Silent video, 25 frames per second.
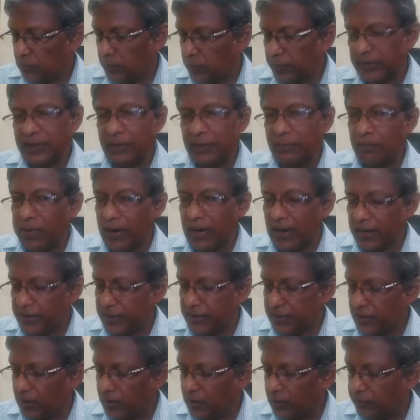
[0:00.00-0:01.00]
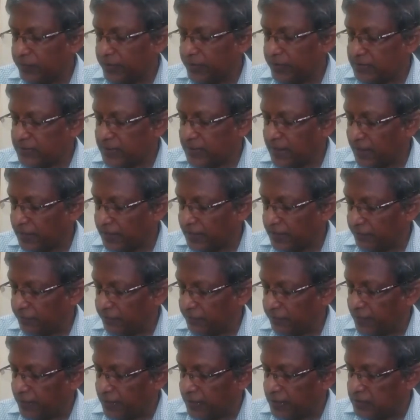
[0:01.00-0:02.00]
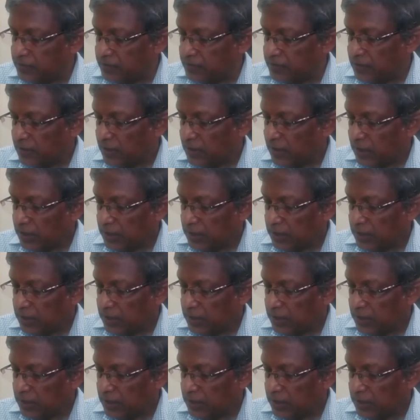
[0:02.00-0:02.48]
with the blood of the sacrifice